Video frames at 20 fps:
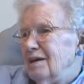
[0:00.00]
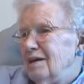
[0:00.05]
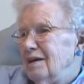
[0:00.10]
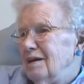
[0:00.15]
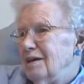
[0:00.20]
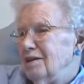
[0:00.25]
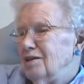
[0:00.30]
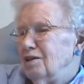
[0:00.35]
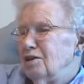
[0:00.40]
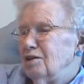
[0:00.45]

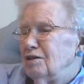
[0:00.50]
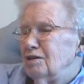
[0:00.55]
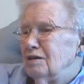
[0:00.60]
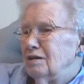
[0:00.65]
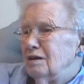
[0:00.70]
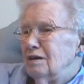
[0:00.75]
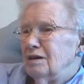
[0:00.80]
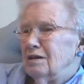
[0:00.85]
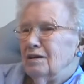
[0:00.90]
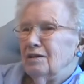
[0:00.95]
And then
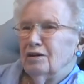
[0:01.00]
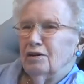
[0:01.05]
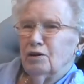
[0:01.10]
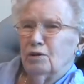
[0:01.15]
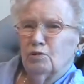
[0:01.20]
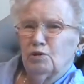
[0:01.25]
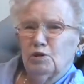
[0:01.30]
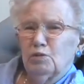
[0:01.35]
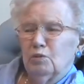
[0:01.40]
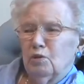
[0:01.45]
there
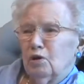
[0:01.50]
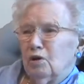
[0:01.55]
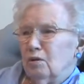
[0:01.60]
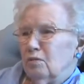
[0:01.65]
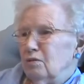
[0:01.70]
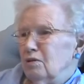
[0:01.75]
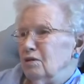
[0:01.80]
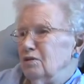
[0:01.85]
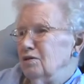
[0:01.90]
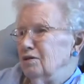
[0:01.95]
was,
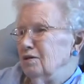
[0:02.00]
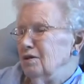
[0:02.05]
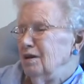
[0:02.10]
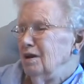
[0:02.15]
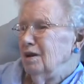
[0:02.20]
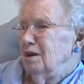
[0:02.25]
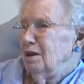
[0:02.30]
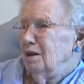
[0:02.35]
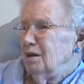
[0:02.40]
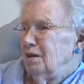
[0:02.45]

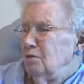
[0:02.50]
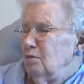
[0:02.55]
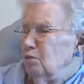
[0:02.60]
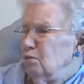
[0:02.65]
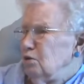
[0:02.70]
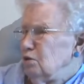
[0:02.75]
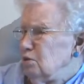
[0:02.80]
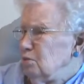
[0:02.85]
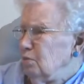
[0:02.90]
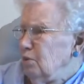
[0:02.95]

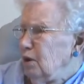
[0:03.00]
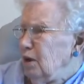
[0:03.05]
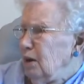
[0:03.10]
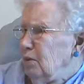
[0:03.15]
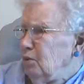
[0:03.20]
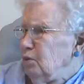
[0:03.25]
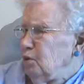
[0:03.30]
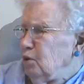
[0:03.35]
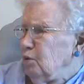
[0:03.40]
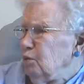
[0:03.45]
wasn't Bob
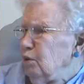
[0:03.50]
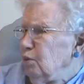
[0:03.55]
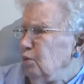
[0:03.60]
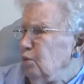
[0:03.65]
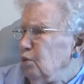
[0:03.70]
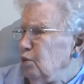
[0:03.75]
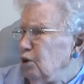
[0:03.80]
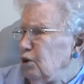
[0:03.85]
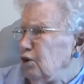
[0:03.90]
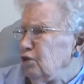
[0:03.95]
going to be
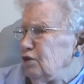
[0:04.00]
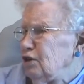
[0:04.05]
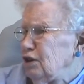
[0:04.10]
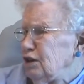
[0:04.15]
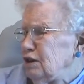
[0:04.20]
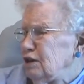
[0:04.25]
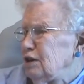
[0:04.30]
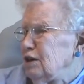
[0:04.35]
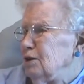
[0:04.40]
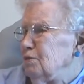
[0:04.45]
born at that
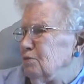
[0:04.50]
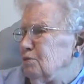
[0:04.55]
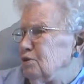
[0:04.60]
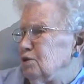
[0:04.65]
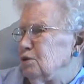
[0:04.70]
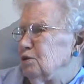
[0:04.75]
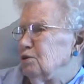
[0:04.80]
time? Sure.